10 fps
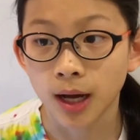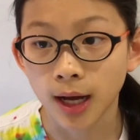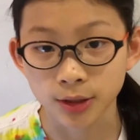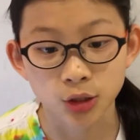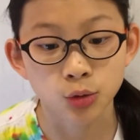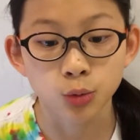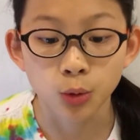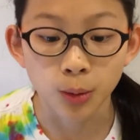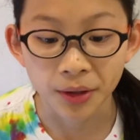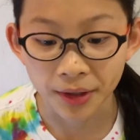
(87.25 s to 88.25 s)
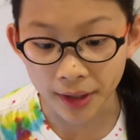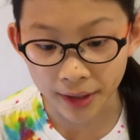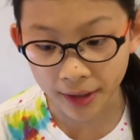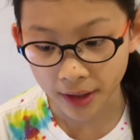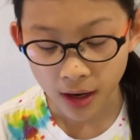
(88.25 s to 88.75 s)
at school one
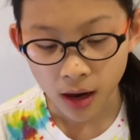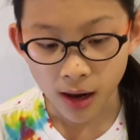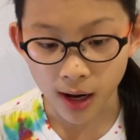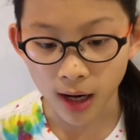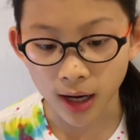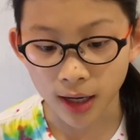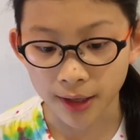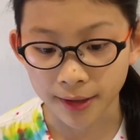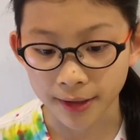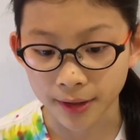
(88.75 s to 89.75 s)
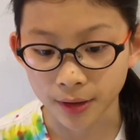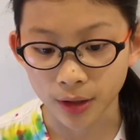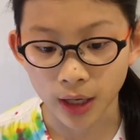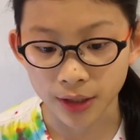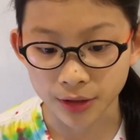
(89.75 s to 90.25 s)
day,
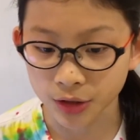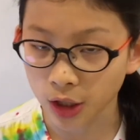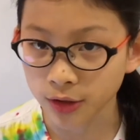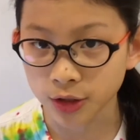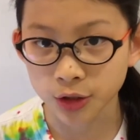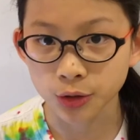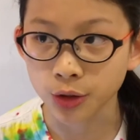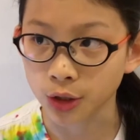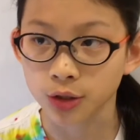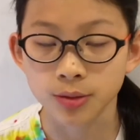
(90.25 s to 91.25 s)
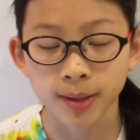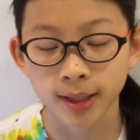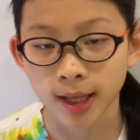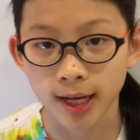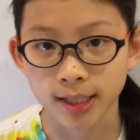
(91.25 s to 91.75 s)
I saw these 2 girls in my
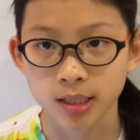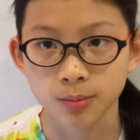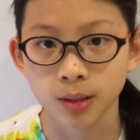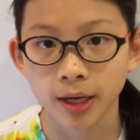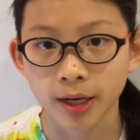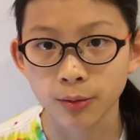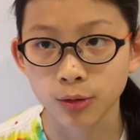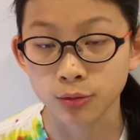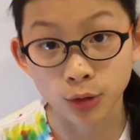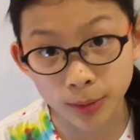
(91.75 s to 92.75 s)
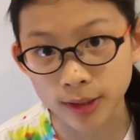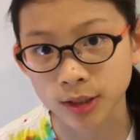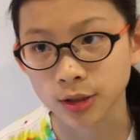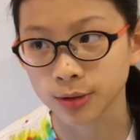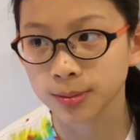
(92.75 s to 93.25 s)
class playing with Rubik's
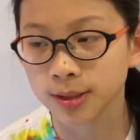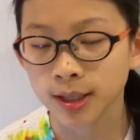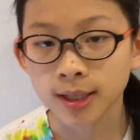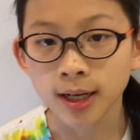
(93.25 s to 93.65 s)
Cubes,